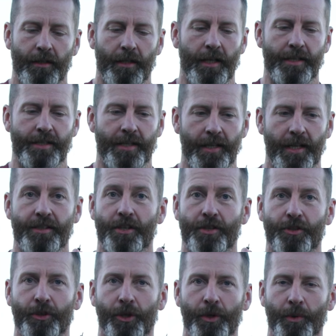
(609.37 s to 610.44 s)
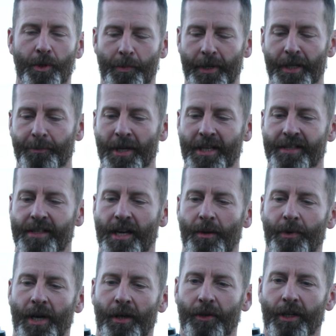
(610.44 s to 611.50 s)
It's a screw with a big piece of
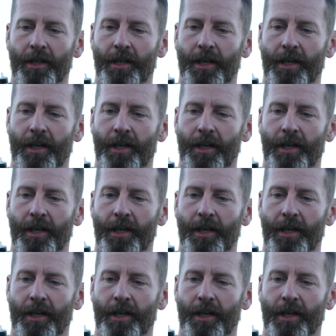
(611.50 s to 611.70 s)
tape around it,